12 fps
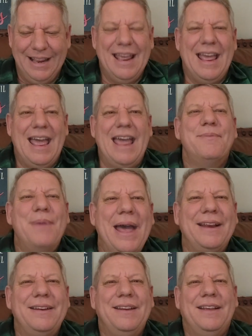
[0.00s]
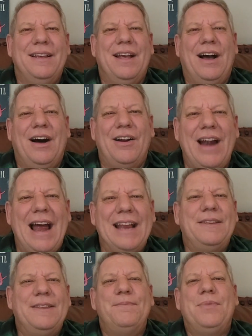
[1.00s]
Amen. All
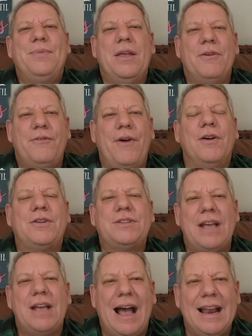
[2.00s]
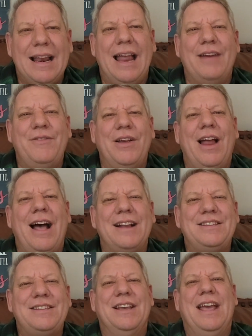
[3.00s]
right. Folks, I love you
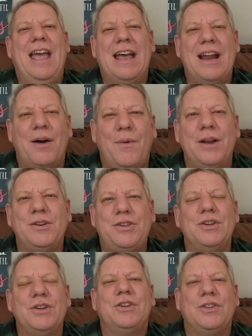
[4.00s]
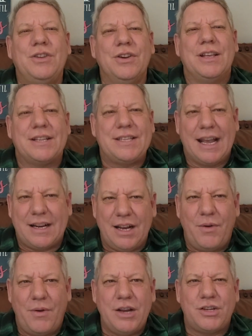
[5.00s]
lots, and I want you to do this
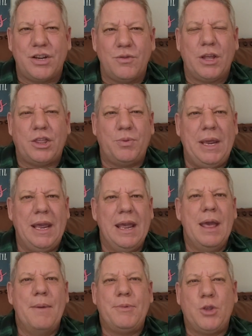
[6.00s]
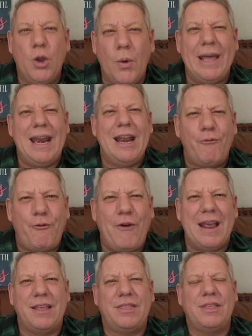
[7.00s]
declaration with me. Do it in
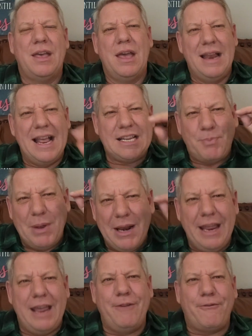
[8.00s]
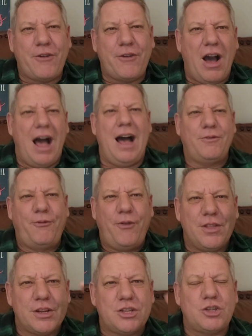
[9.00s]
faith. Let's believe God
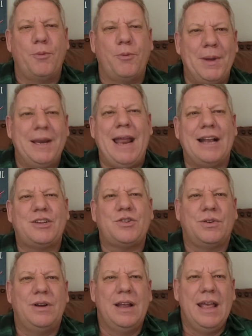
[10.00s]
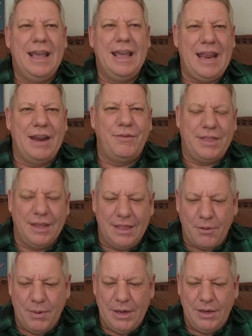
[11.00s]
for the supernatural in everything
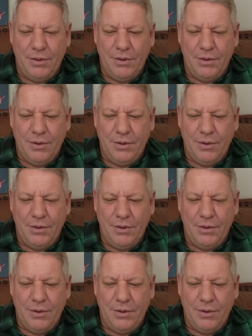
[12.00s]
that we do.